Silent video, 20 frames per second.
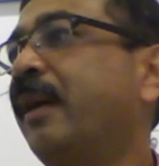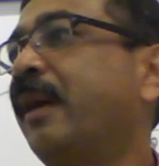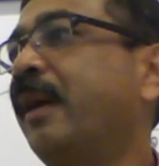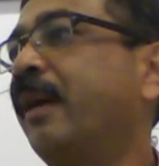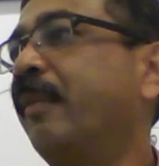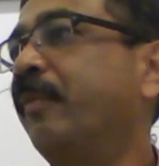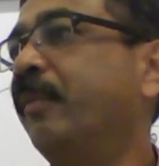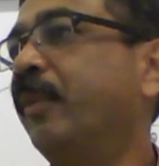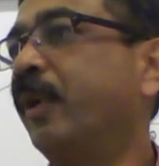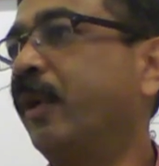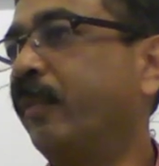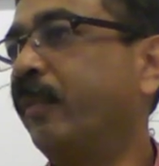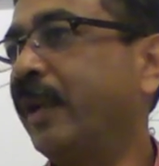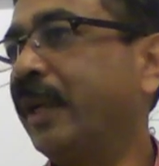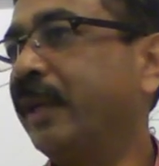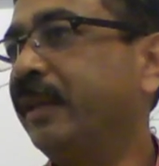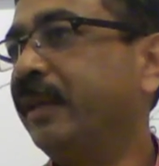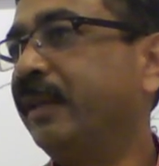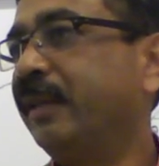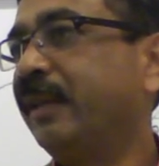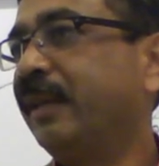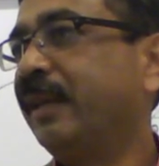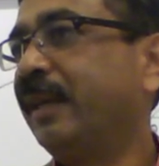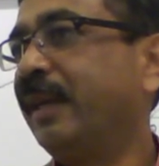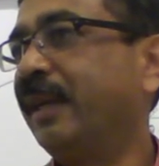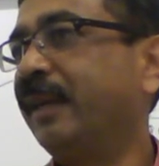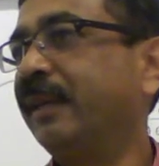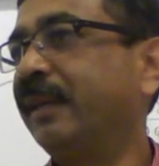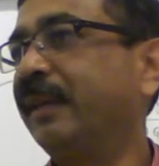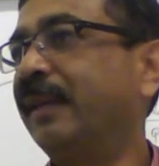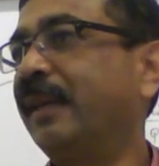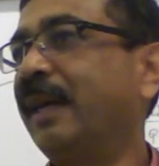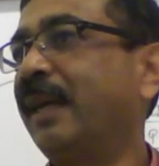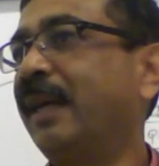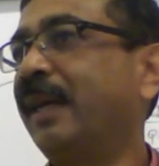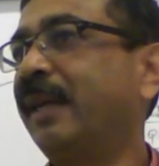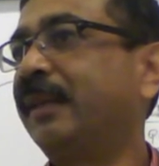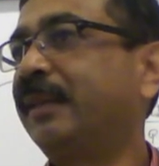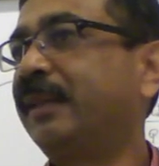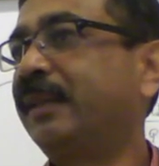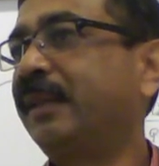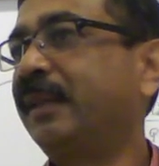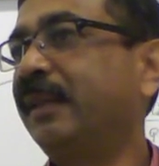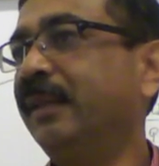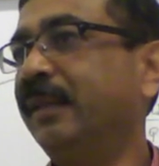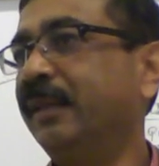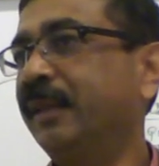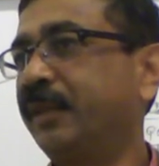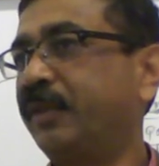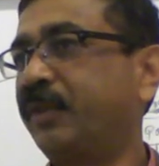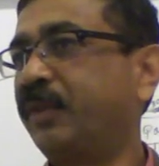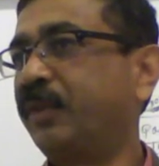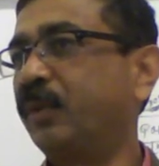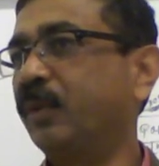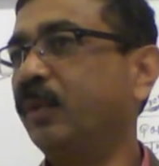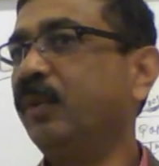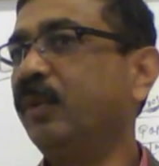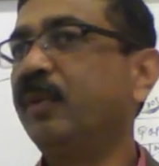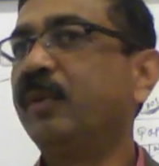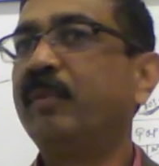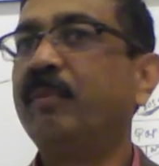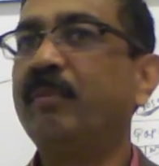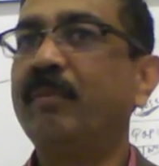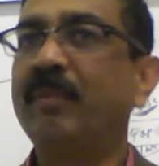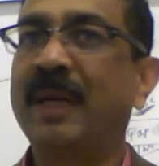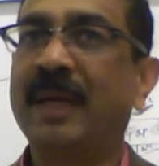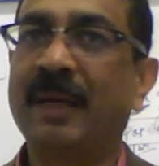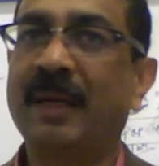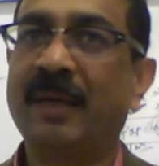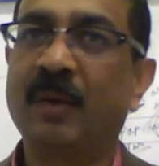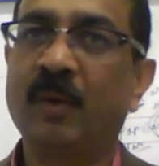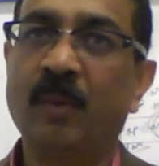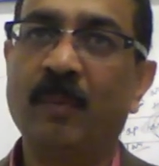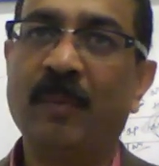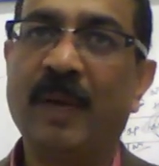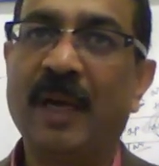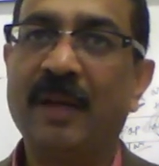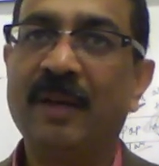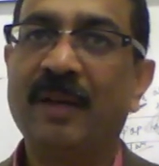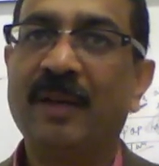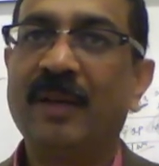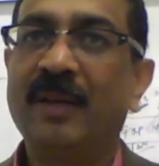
abnormally, and that leads to melanoma.